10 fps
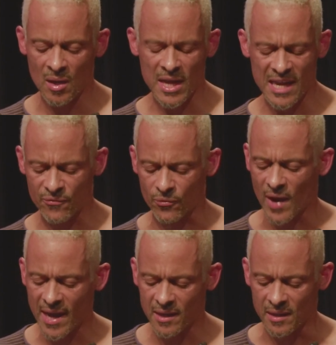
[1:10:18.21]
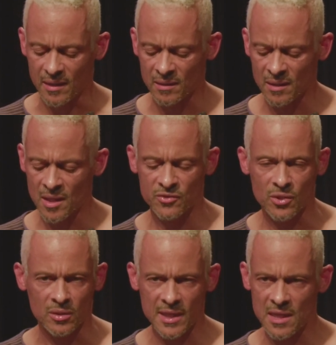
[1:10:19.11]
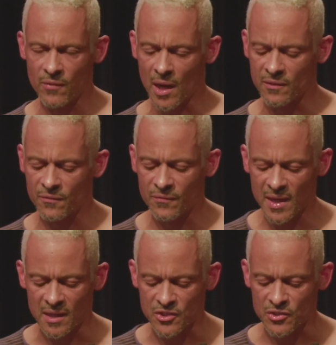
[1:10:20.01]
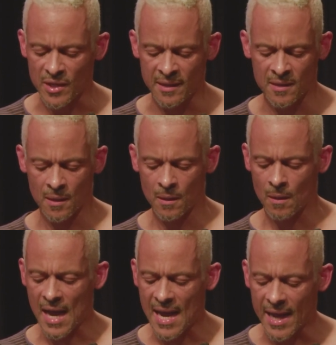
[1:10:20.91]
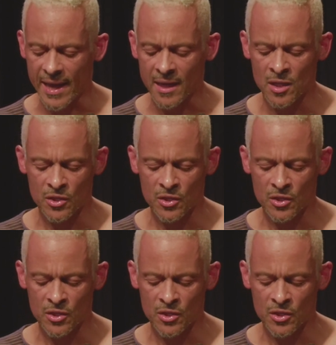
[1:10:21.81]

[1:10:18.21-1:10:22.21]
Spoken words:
If writing, to leave unfinished, and I,